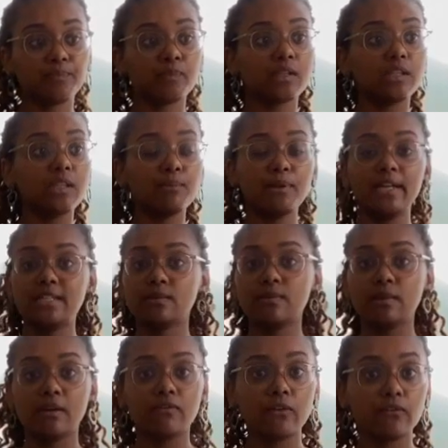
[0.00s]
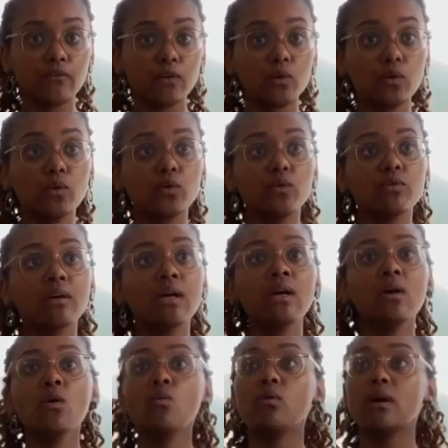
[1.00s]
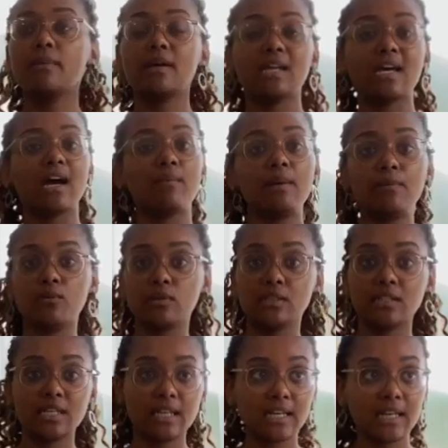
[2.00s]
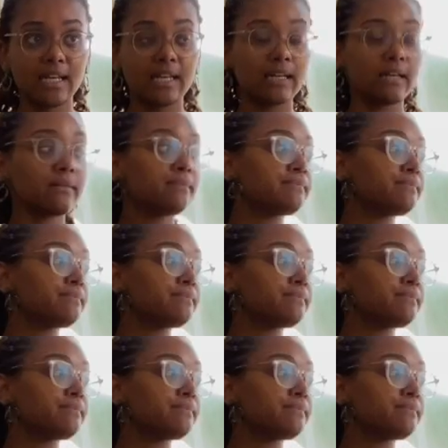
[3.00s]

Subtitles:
the placement of the food, where I'm gonna have people sitting.